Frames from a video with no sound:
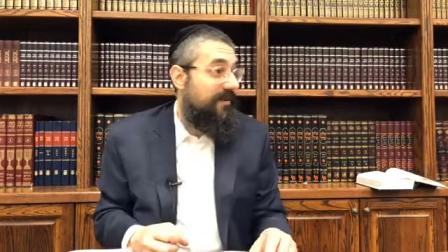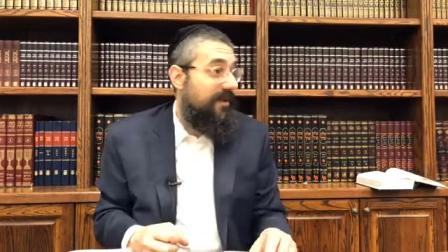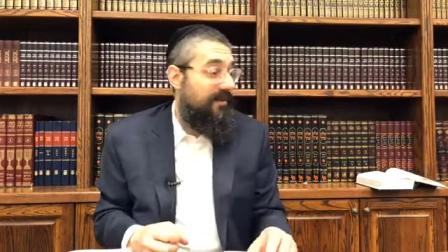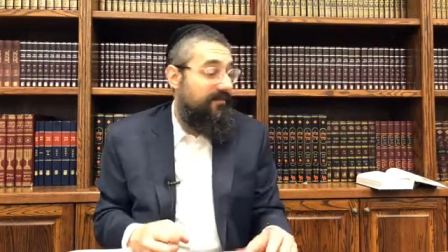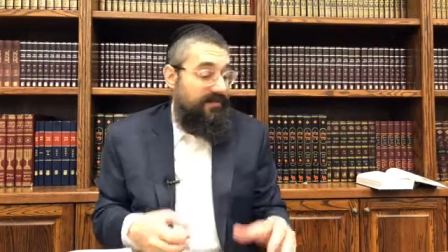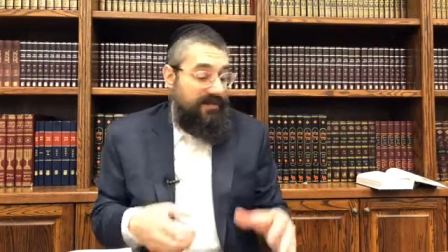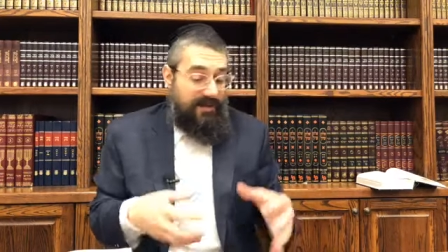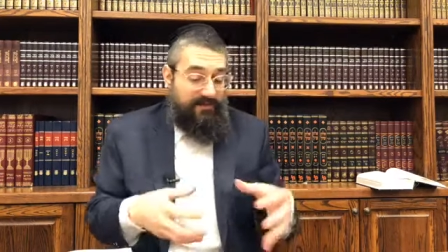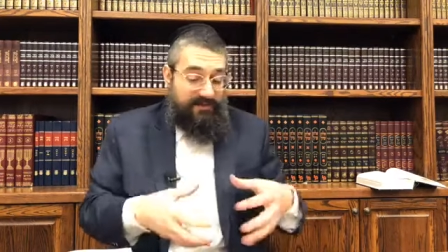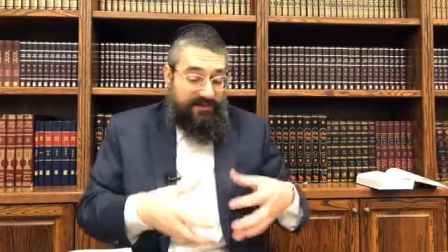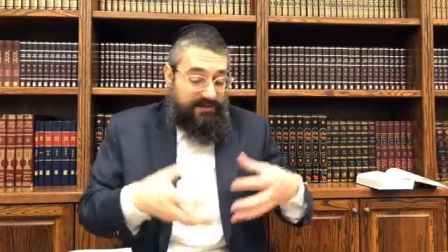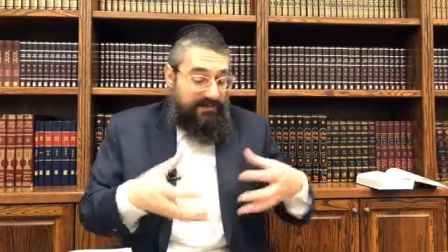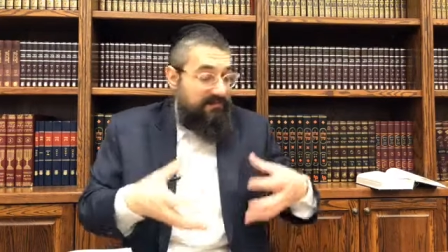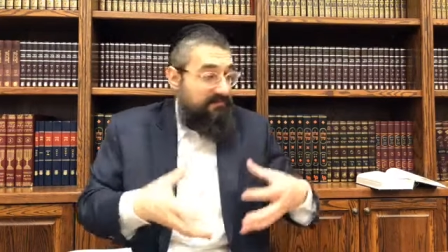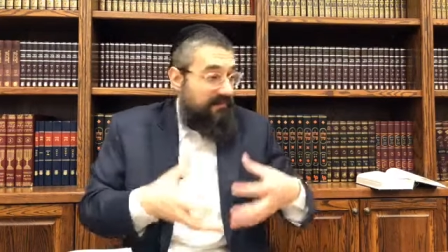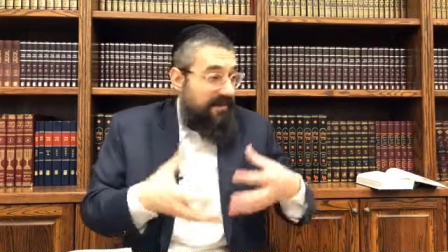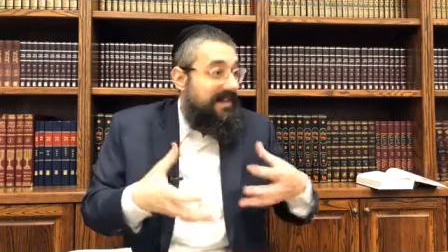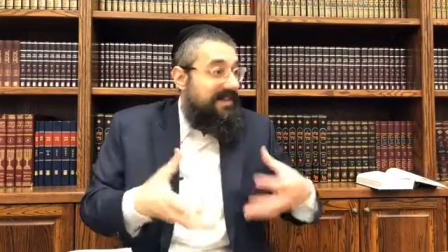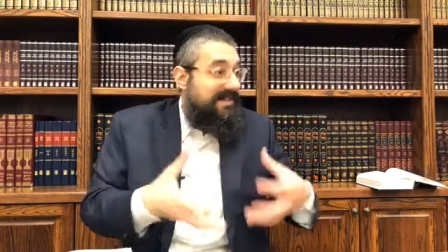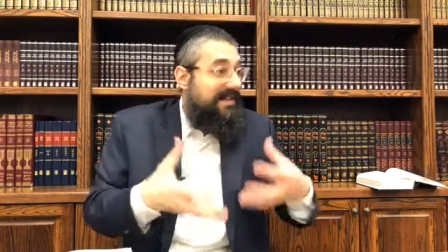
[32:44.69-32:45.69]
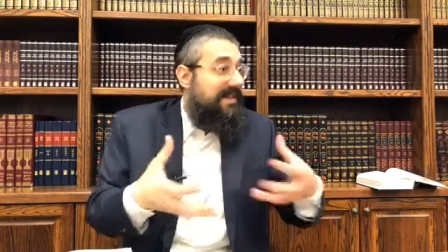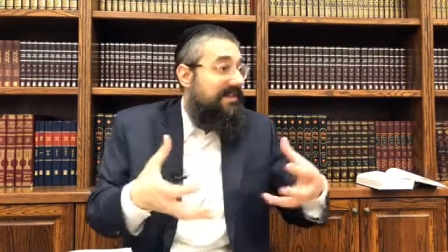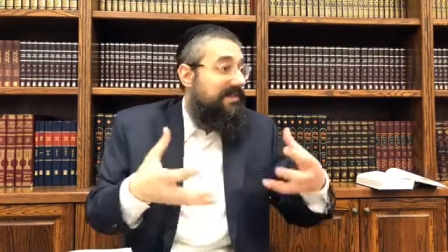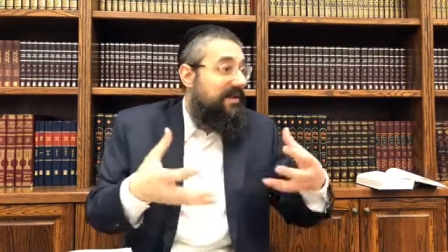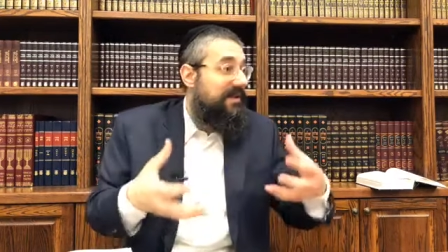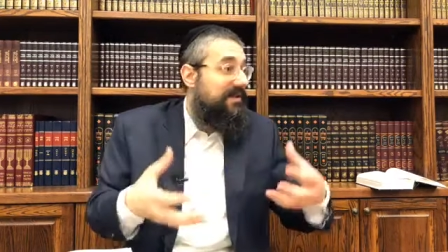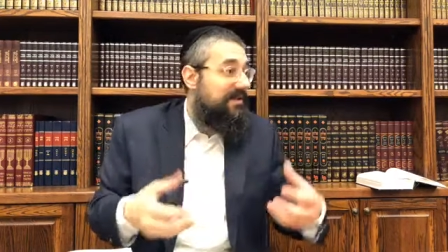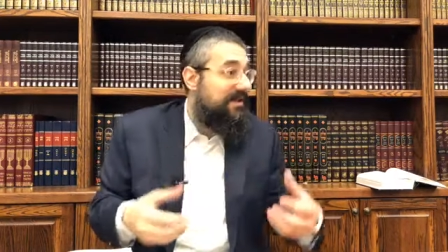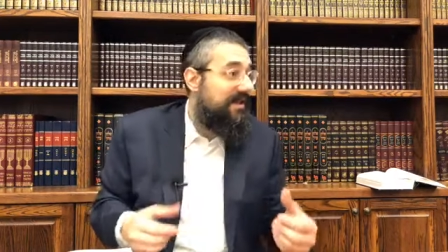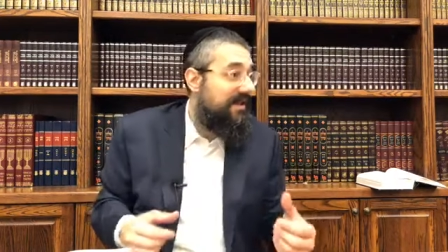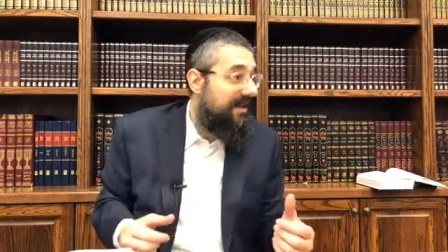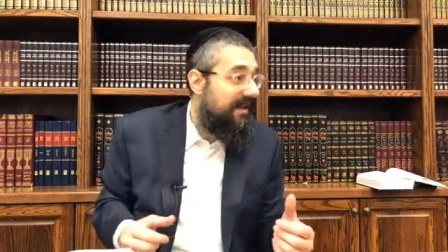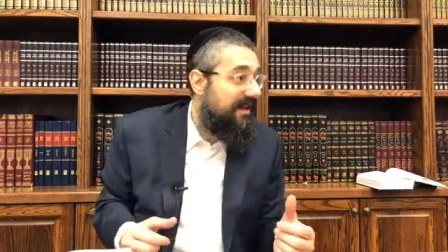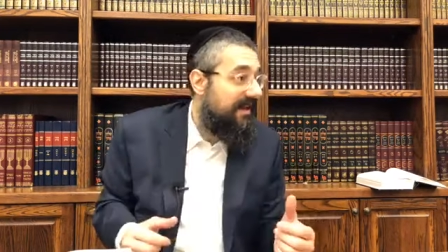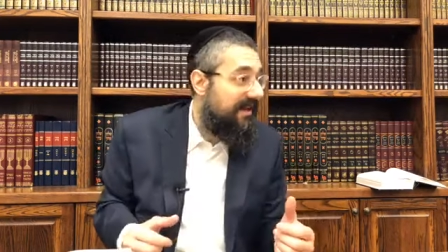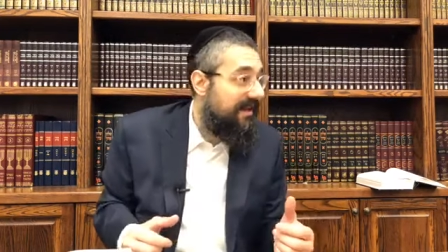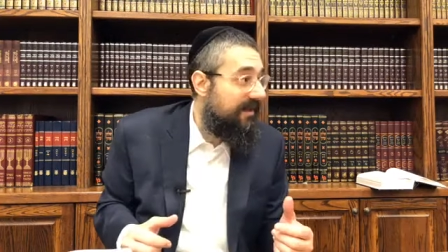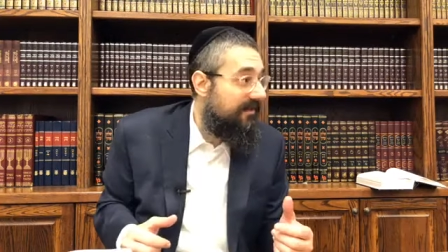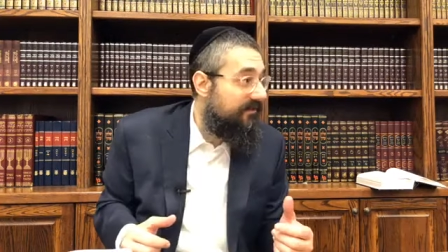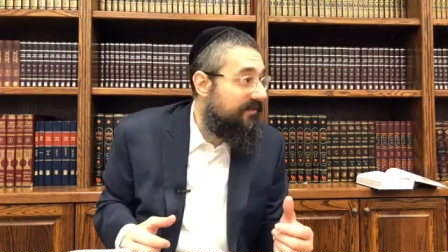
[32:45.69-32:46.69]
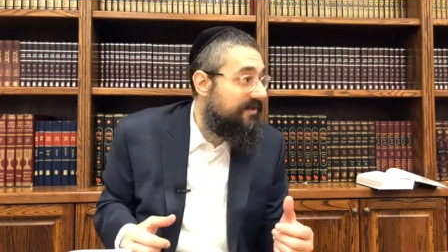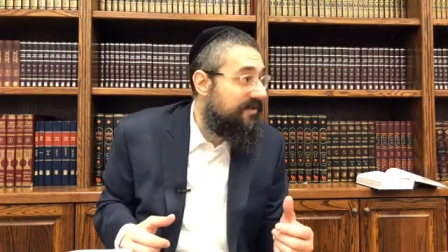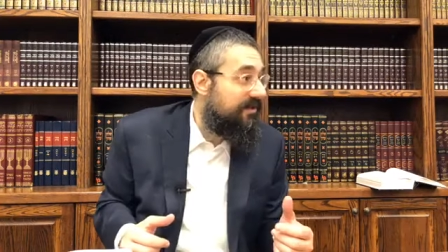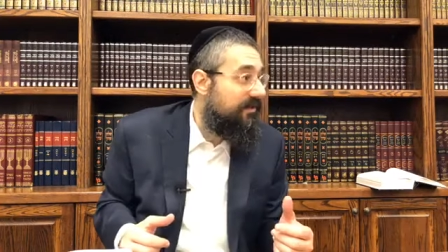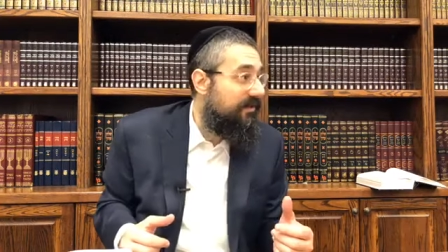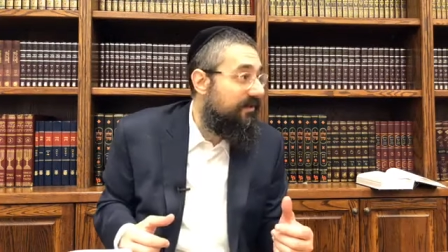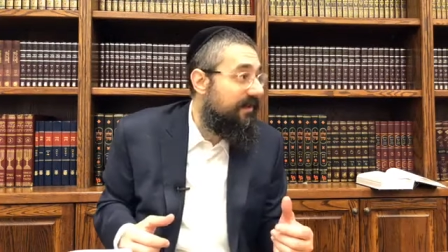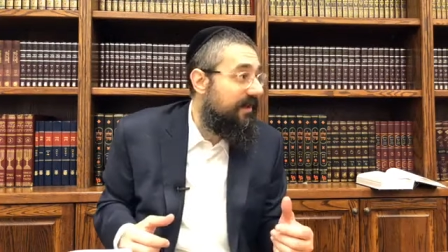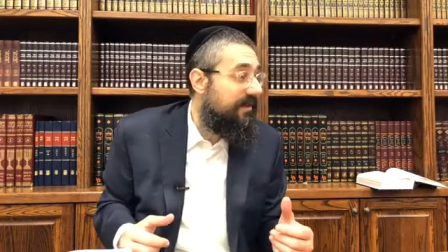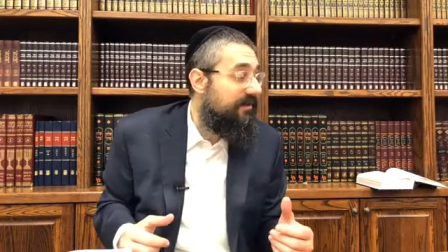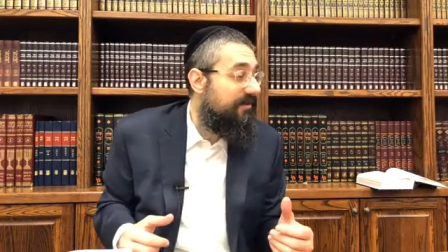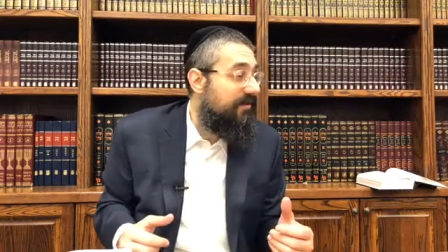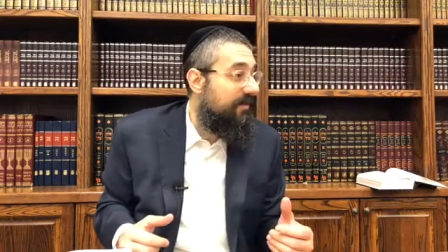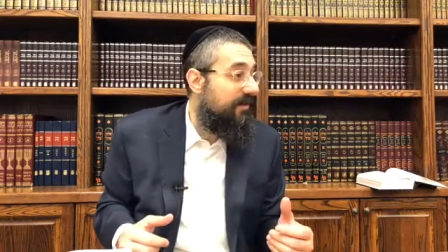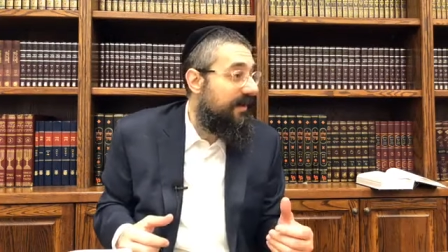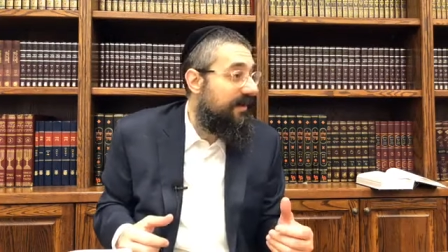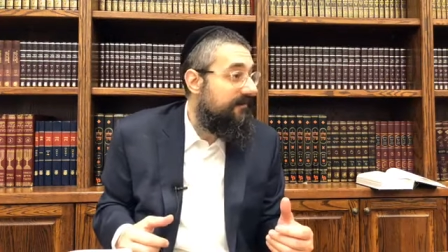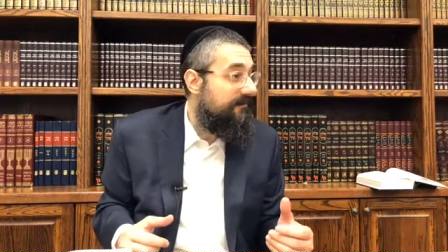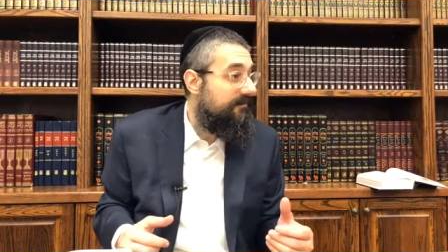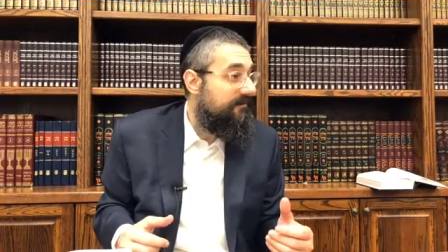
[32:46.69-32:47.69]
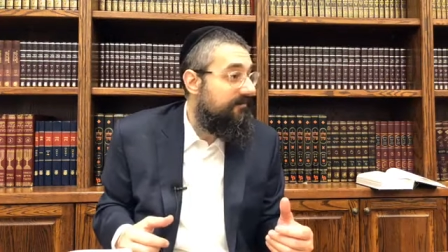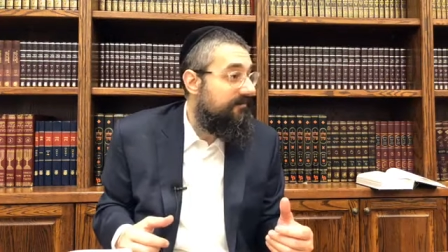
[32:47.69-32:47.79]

of, of its existence in a physical, literal way.